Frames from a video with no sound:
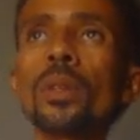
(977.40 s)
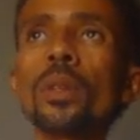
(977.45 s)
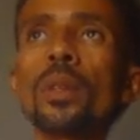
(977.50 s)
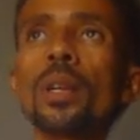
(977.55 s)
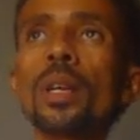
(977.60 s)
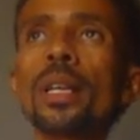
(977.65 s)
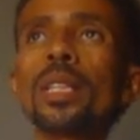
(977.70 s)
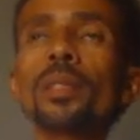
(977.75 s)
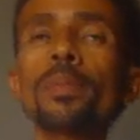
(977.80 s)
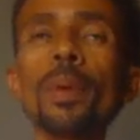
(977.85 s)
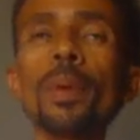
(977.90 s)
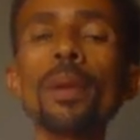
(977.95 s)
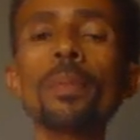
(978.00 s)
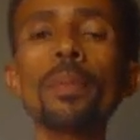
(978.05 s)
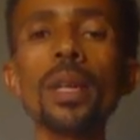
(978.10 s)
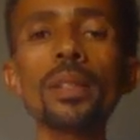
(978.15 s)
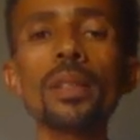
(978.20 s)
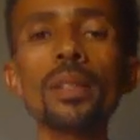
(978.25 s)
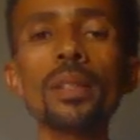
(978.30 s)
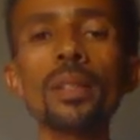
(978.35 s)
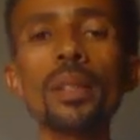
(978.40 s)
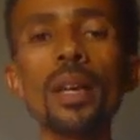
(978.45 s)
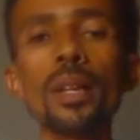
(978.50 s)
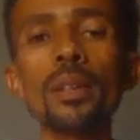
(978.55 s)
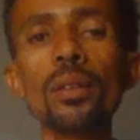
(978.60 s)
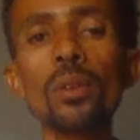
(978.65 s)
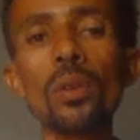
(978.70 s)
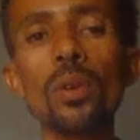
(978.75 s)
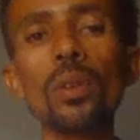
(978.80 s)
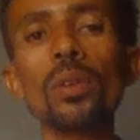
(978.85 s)
experiment
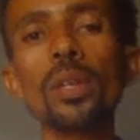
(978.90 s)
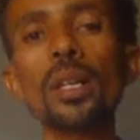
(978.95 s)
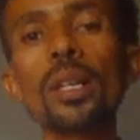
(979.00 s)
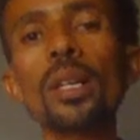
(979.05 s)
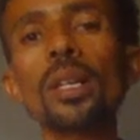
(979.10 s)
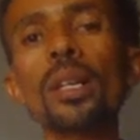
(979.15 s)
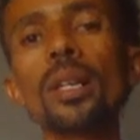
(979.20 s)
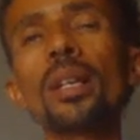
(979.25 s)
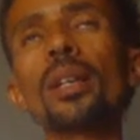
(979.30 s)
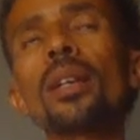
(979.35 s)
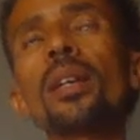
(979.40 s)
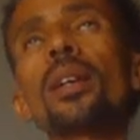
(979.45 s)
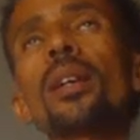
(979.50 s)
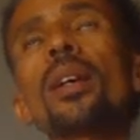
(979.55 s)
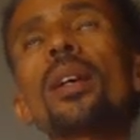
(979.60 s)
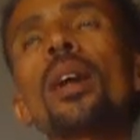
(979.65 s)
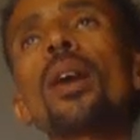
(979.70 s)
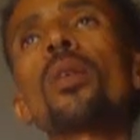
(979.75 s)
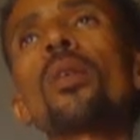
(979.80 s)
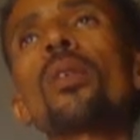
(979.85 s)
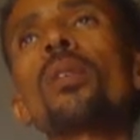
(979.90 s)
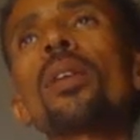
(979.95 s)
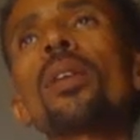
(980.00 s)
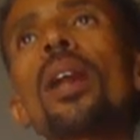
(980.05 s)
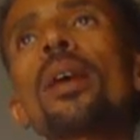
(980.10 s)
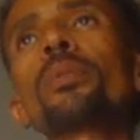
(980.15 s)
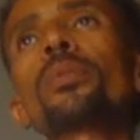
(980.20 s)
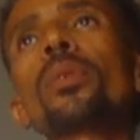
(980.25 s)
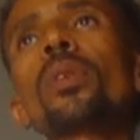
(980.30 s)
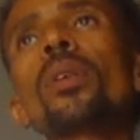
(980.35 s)
done on our
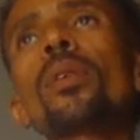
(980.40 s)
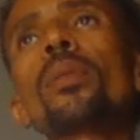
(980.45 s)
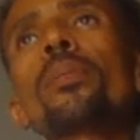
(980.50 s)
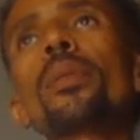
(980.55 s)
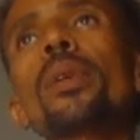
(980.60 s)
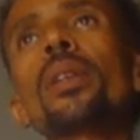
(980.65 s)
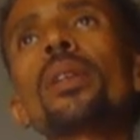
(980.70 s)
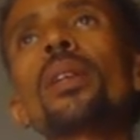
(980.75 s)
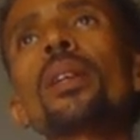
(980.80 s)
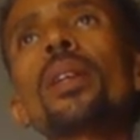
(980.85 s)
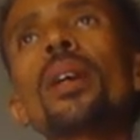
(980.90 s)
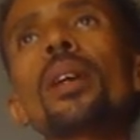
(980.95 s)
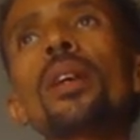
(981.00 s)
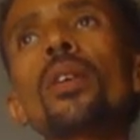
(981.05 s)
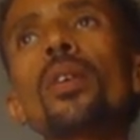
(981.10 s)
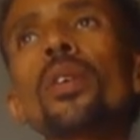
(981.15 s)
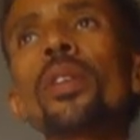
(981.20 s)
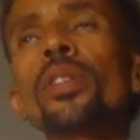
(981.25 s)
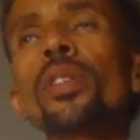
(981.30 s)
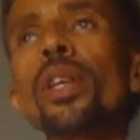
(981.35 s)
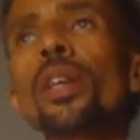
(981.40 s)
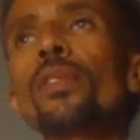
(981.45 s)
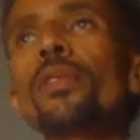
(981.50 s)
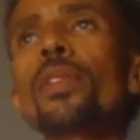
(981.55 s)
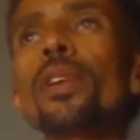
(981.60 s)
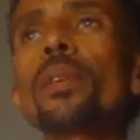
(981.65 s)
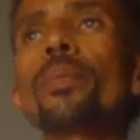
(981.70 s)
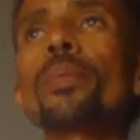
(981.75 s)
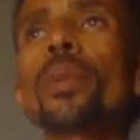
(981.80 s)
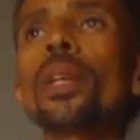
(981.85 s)
laptop and on a
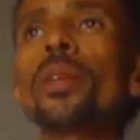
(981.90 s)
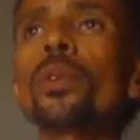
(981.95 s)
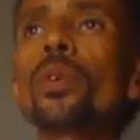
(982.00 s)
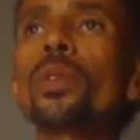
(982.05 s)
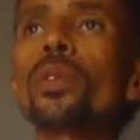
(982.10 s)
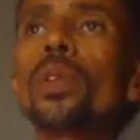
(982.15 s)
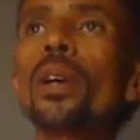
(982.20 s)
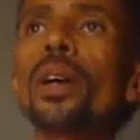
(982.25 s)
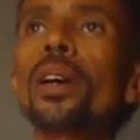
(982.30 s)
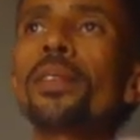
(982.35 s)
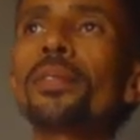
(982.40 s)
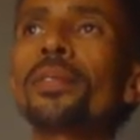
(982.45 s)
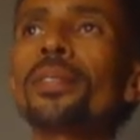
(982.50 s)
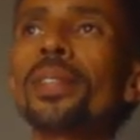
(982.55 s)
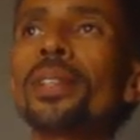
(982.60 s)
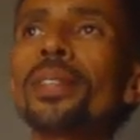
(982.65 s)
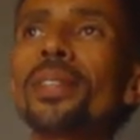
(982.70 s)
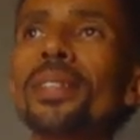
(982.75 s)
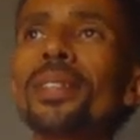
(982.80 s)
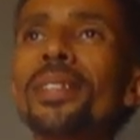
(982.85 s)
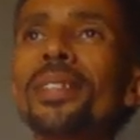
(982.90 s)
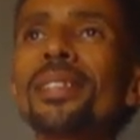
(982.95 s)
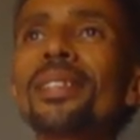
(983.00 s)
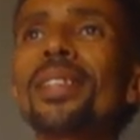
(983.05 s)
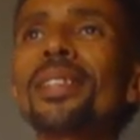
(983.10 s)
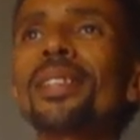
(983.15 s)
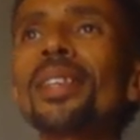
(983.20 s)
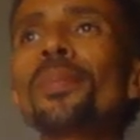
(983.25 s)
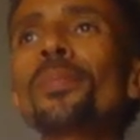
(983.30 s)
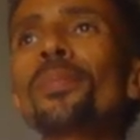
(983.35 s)
server may not have the
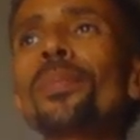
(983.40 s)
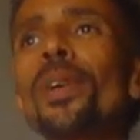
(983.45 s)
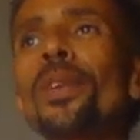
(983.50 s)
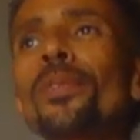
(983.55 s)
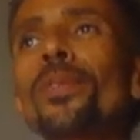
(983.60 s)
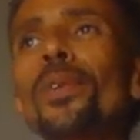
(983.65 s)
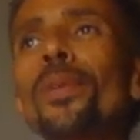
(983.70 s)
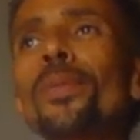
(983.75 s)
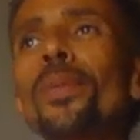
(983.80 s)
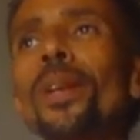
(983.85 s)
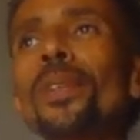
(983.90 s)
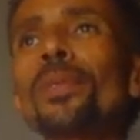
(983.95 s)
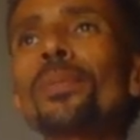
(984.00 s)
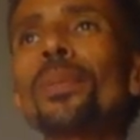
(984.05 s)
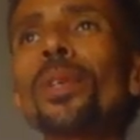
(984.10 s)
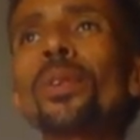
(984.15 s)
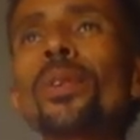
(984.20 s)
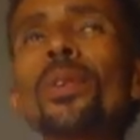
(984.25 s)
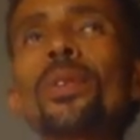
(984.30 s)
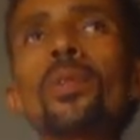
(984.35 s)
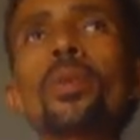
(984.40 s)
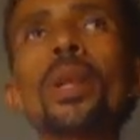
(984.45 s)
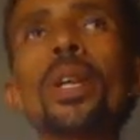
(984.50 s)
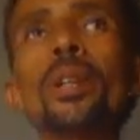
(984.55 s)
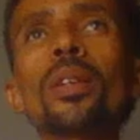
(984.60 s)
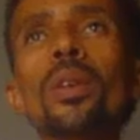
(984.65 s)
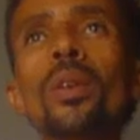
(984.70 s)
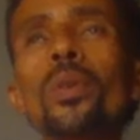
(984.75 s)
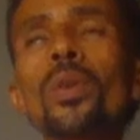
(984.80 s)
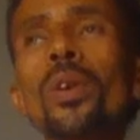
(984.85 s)
same performance, because when
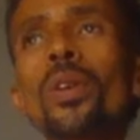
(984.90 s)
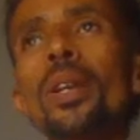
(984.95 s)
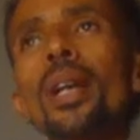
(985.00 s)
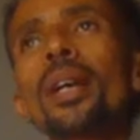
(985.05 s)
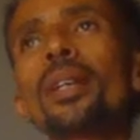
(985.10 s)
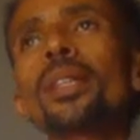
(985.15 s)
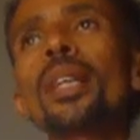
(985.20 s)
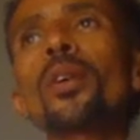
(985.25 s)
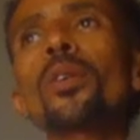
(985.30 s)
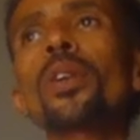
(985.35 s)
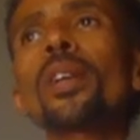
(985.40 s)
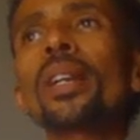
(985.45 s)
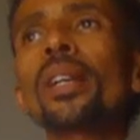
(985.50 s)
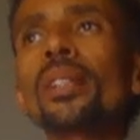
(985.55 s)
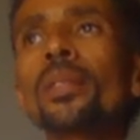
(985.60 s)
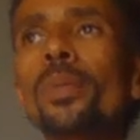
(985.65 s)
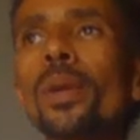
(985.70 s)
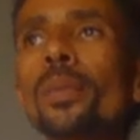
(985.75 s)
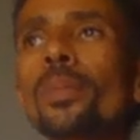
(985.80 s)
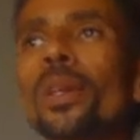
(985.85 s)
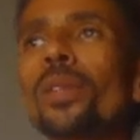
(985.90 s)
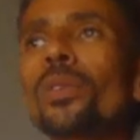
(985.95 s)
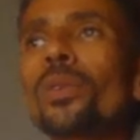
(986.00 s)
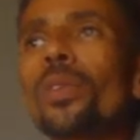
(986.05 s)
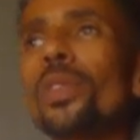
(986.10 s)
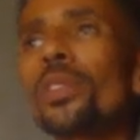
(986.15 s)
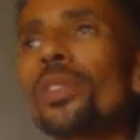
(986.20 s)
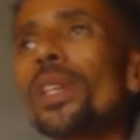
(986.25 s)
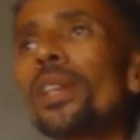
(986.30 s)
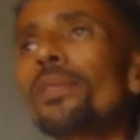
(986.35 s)
you conduct our experiment on
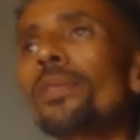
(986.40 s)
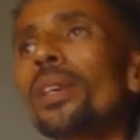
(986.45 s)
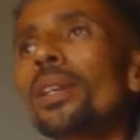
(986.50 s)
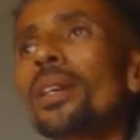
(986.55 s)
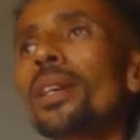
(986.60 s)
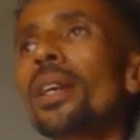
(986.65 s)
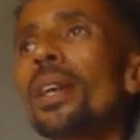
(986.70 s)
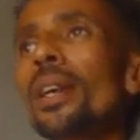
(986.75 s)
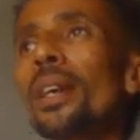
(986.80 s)
a server,